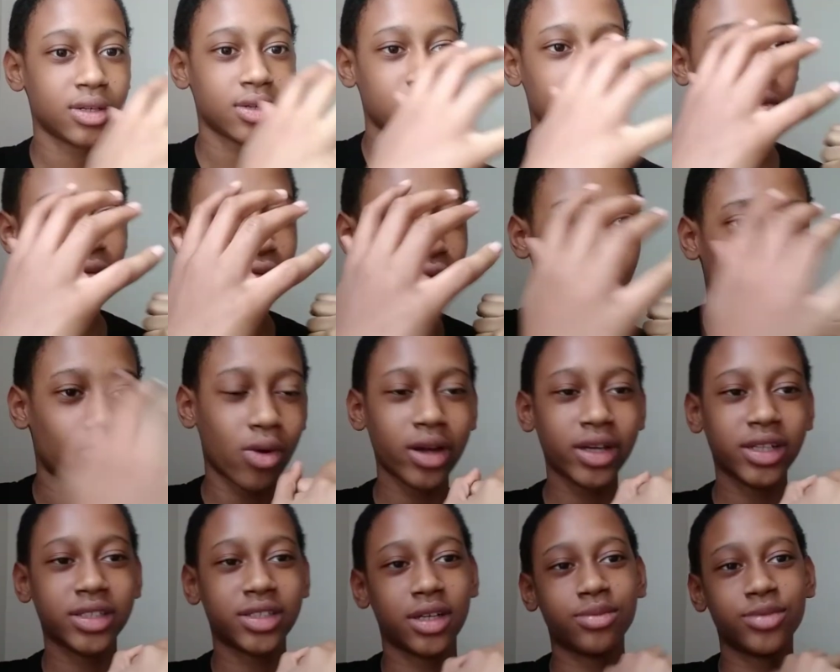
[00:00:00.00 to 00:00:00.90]

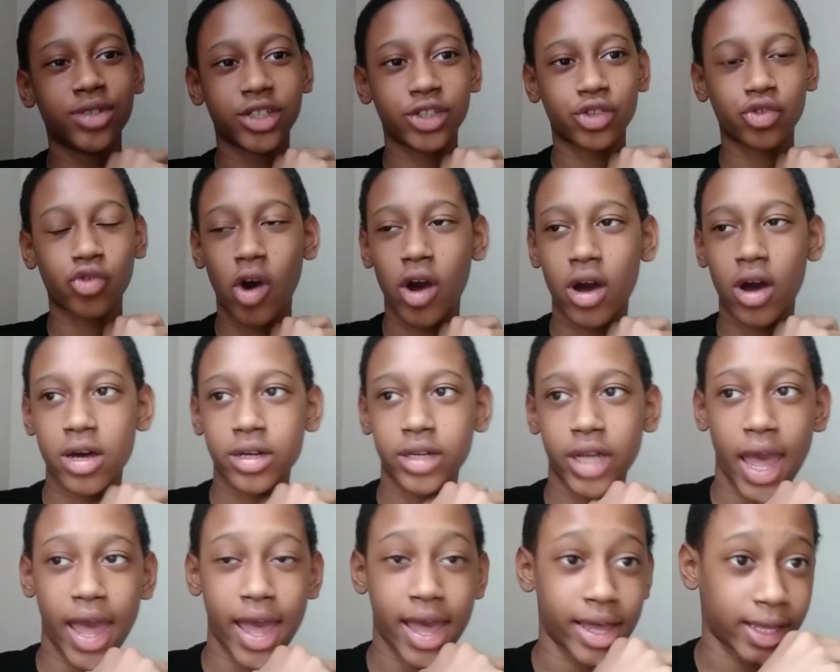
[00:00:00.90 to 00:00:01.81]
What is up, J Squad?
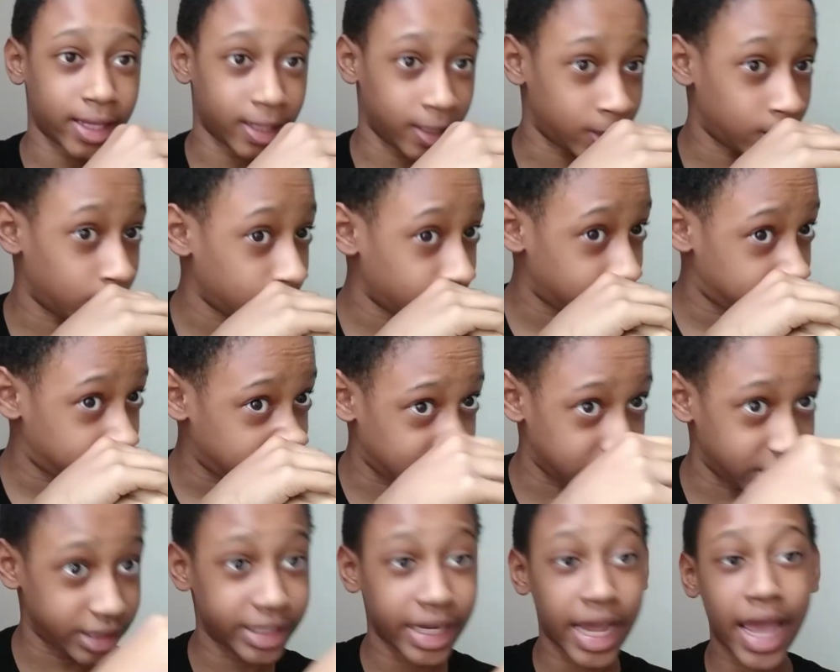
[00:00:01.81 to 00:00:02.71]
And
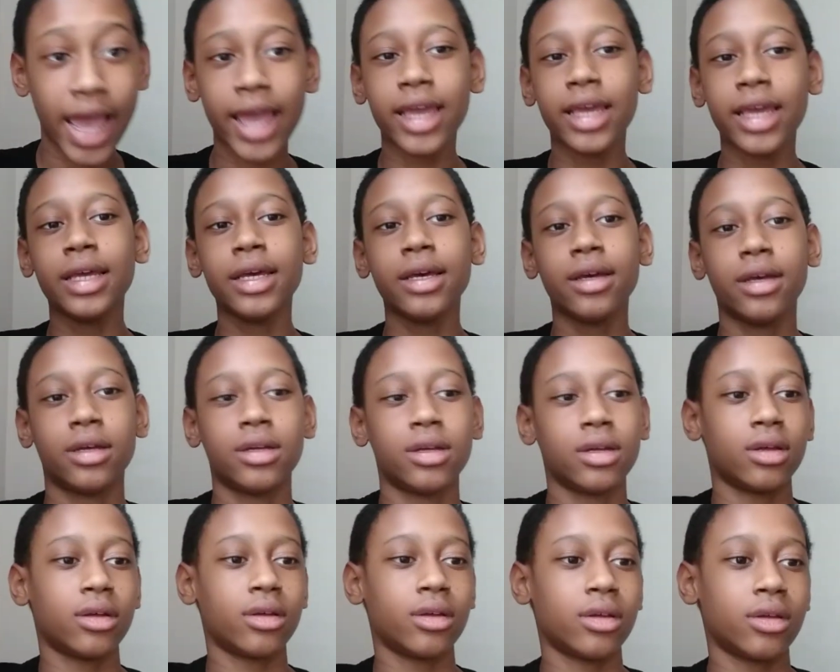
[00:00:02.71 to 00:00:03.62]
today
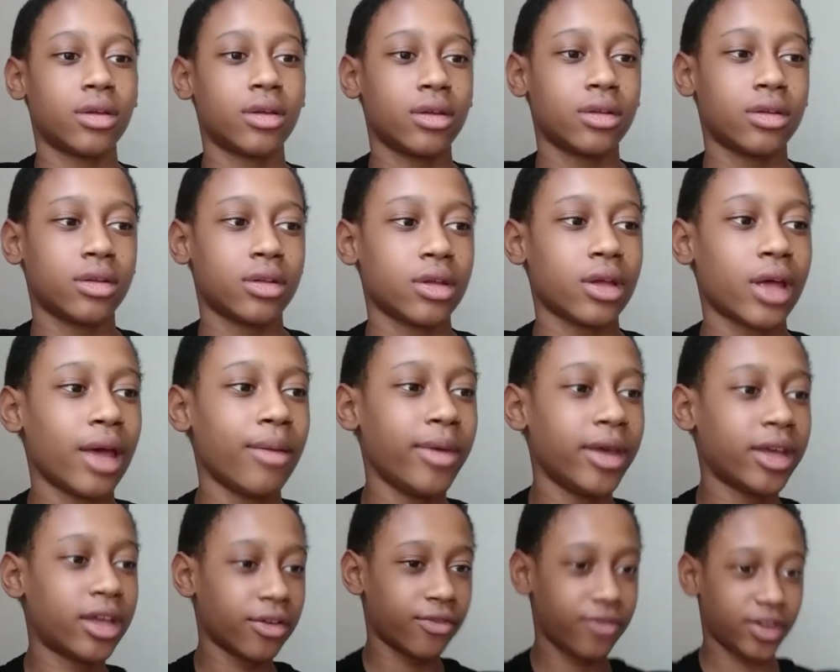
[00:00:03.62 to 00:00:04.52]
I
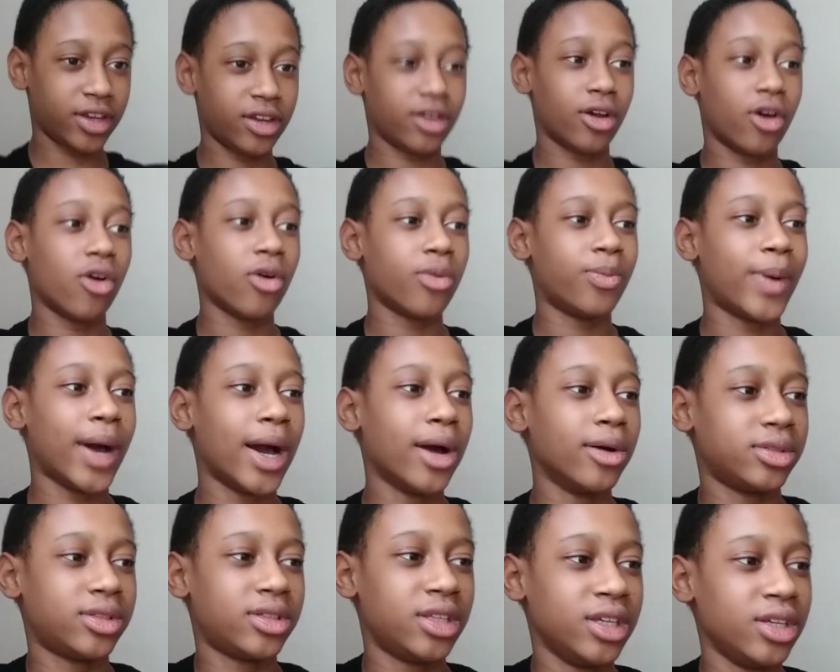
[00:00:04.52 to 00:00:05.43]
make a video
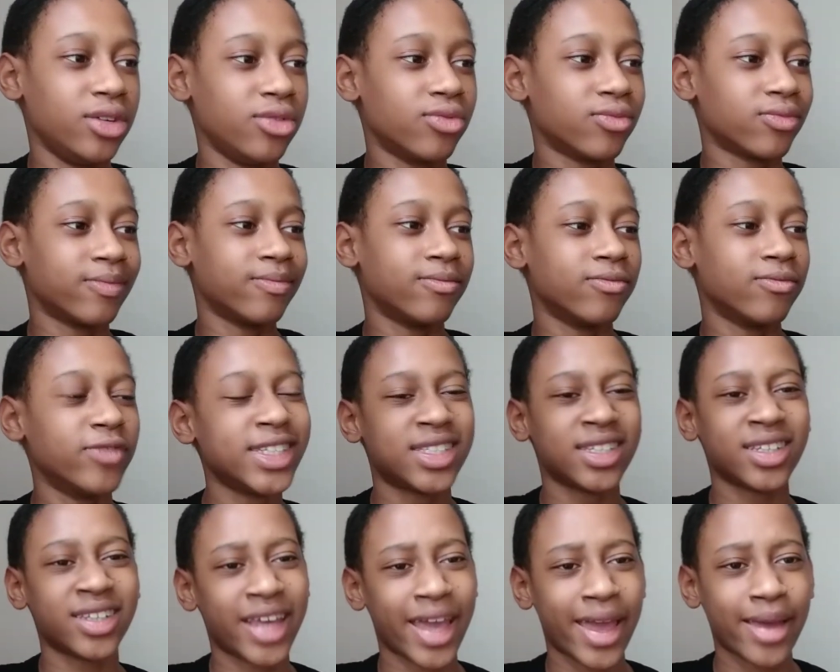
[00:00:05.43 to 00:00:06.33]
about the
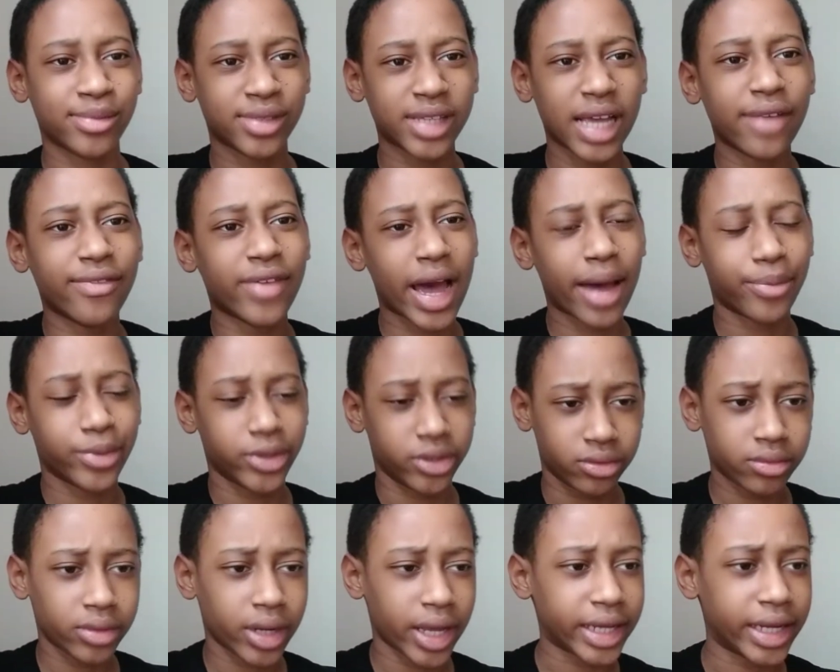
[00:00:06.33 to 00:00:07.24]
recent games that have happened.
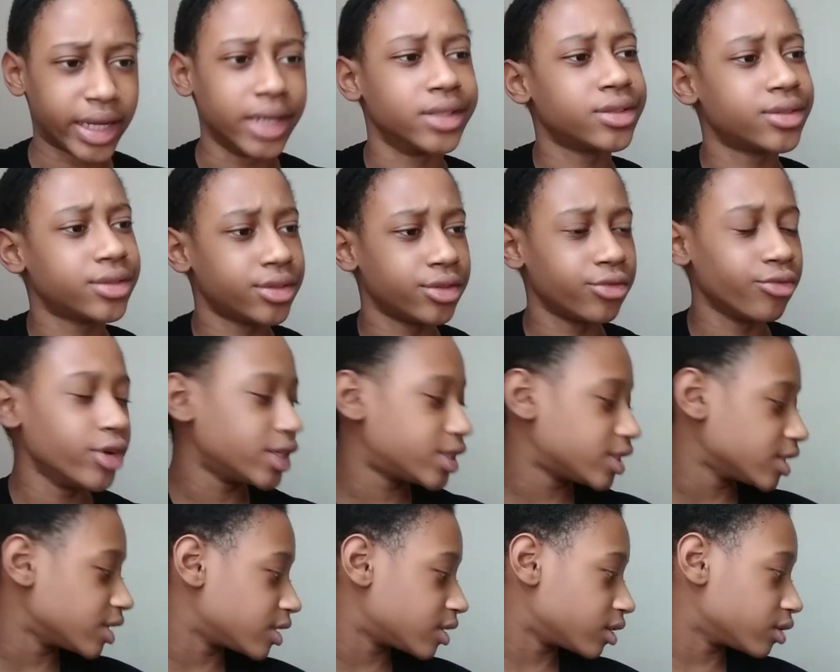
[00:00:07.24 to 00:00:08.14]
I guess the
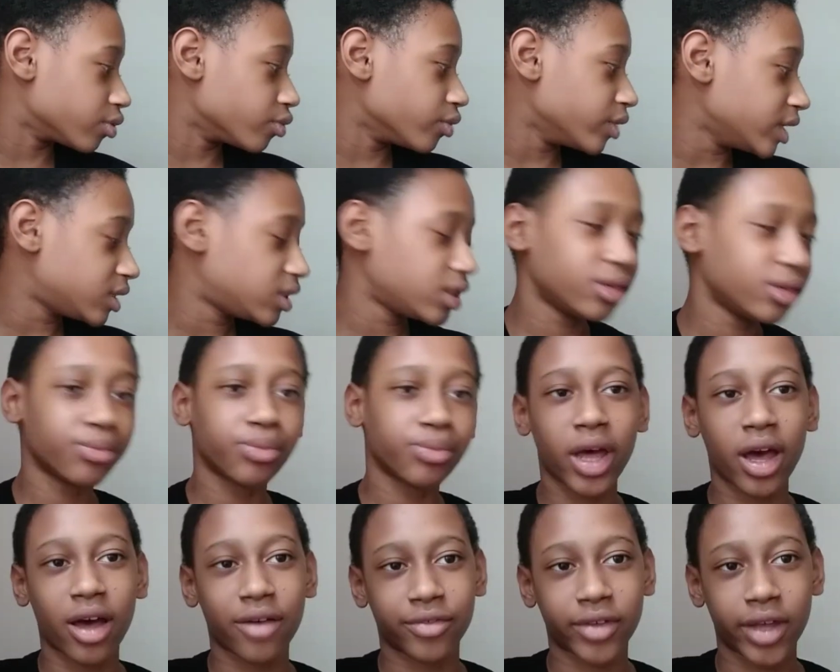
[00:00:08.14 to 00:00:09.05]
recent
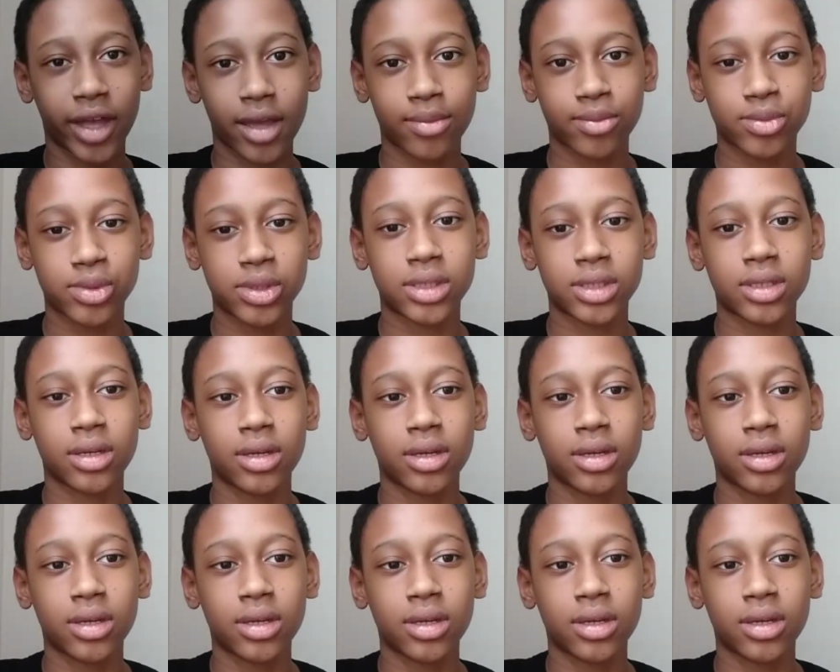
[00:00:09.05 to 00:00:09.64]
playoff games,